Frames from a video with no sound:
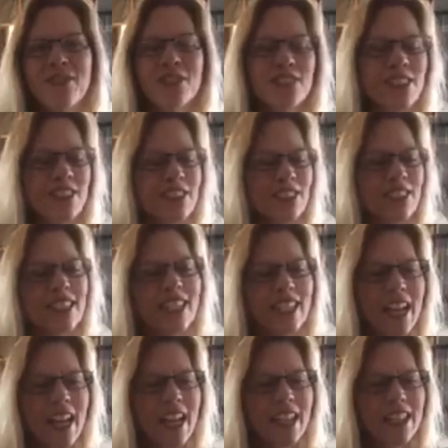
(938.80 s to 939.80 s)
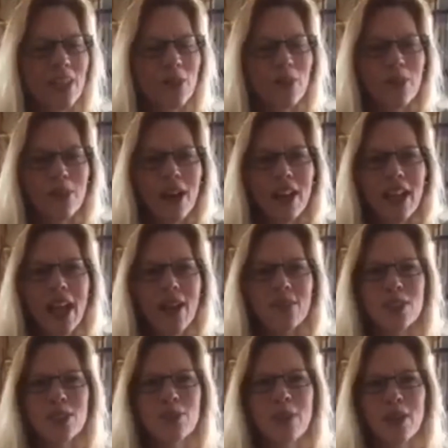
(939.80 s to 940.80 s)
versus looking at it that we've got to
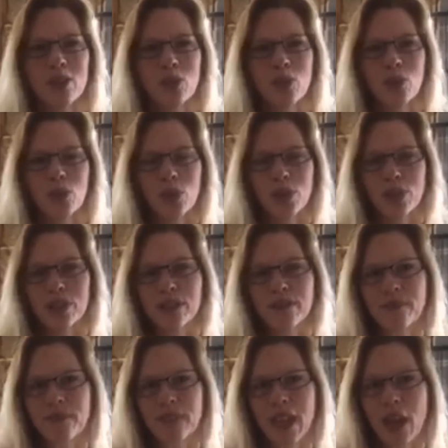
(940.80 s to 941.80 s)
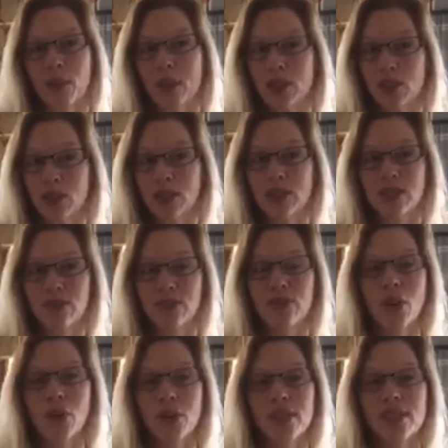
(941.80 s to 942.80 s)
have a special order and we just
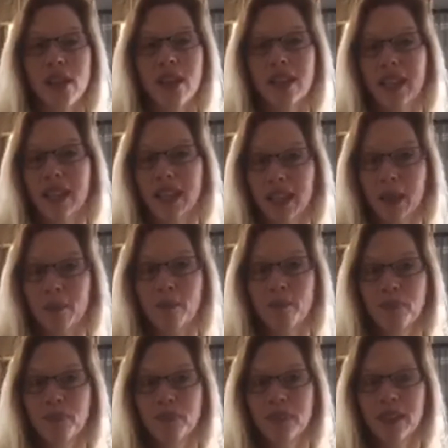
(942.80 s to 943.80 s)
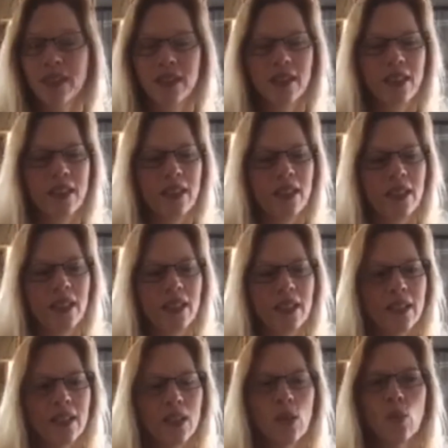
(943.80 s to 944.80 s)
focus on Him,
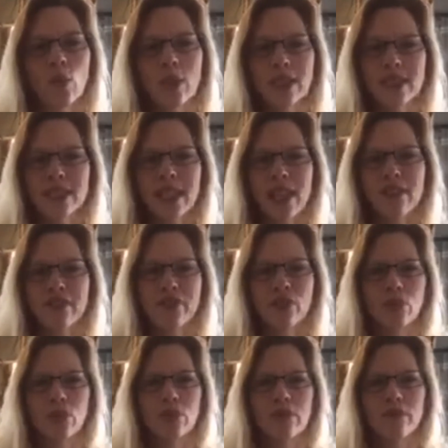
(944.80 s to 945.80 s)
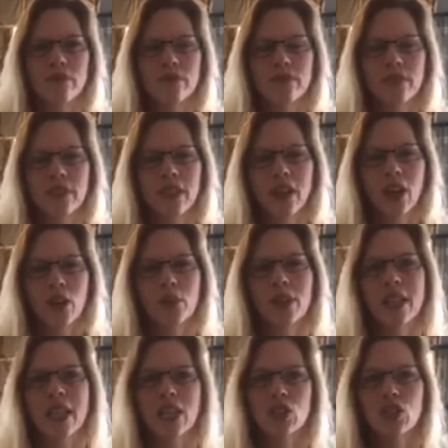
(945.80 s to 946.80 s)
we stay full. Our
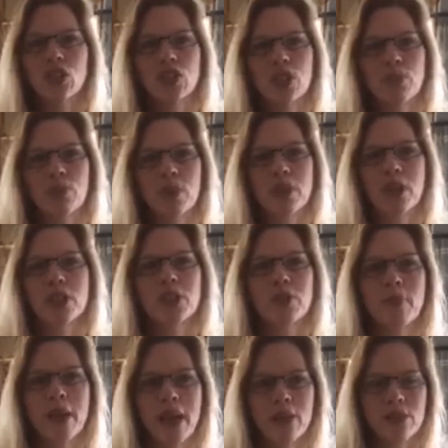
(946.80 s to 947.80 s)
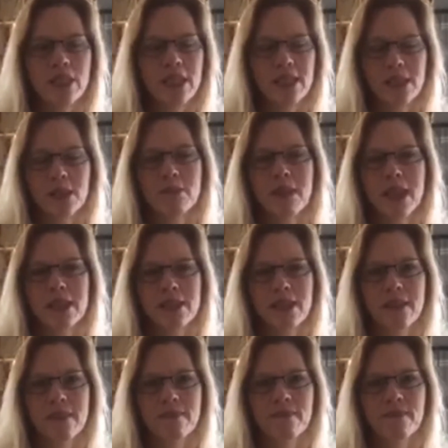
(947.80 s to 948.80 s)
relationship with our spouse is
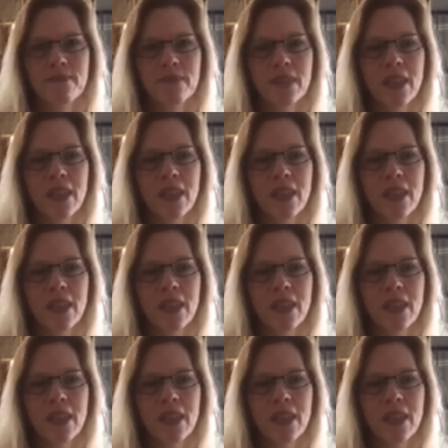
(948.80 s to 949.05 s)
amazing,